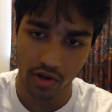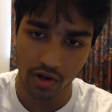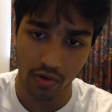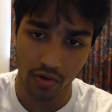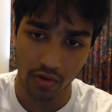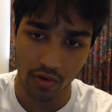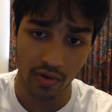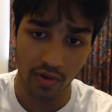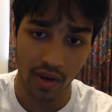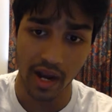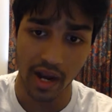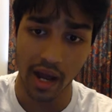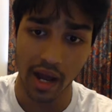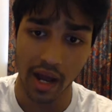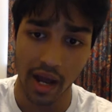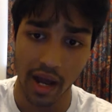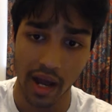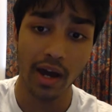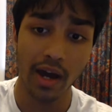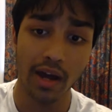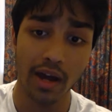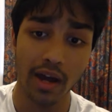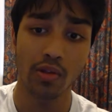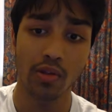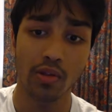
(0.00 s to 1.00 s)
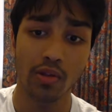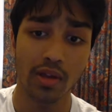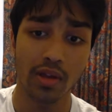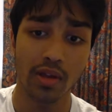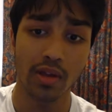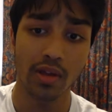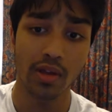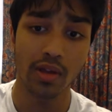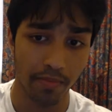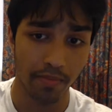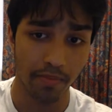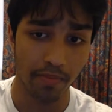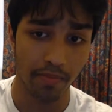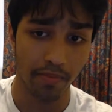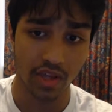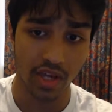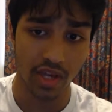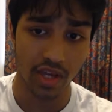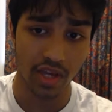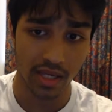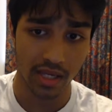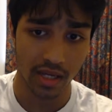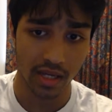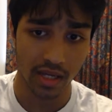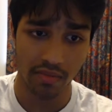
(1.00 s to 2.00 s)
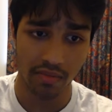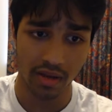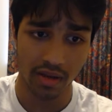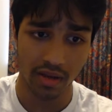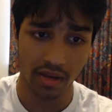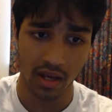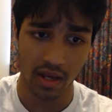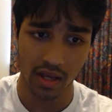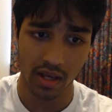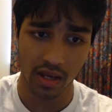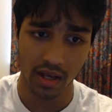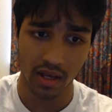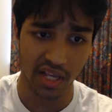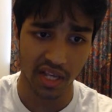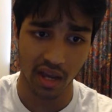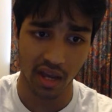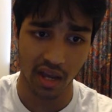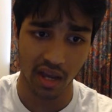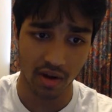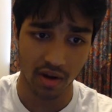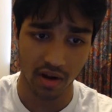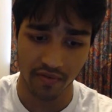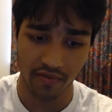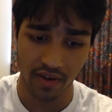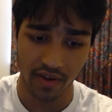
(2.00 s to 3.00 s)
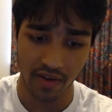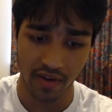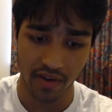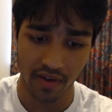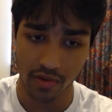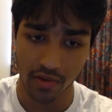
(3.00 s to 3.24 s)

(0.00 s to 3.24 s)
And I'm not pulling this up on Jessica because I want to fight with her.